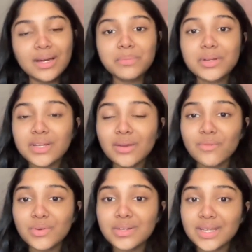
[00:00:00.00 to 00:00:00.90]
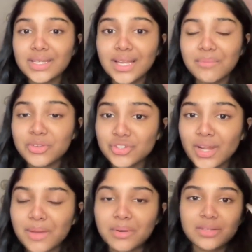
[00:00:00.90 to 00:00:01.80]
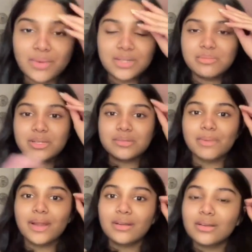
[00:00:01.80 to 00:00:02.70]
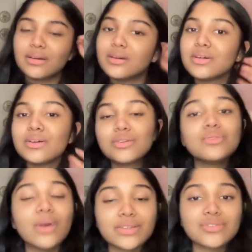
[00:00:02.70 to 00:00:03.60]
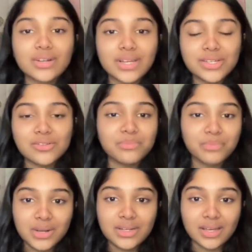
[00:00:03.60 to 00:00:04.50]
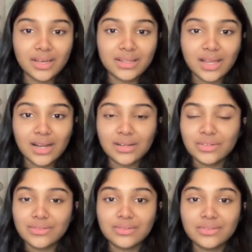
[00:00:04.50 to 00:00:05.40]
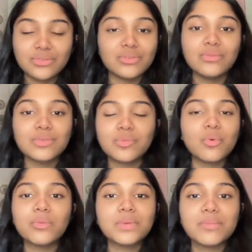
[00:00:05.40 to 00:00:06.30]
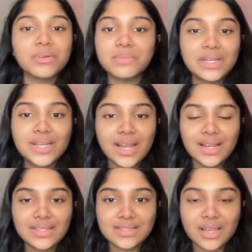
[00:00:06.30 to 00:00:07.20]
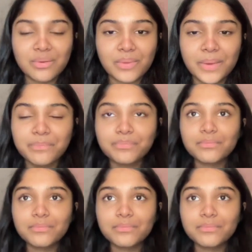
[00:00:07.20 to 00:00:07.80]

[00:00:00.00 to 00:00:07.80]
printing wouldn't take that much time, otherwise we'll spend 2 extra days on printing, and that'll, we won't be able to meet deadlines that way.